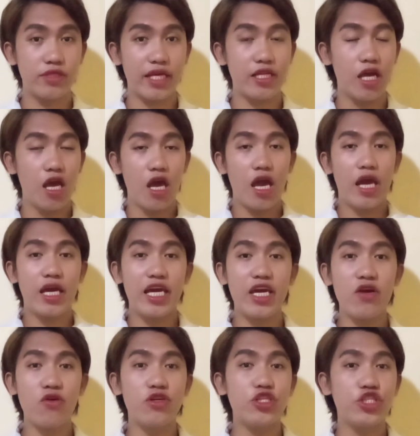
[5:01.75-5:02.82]
then
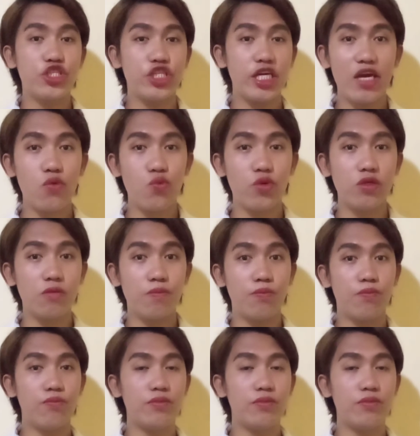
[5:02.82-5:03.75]
he or she will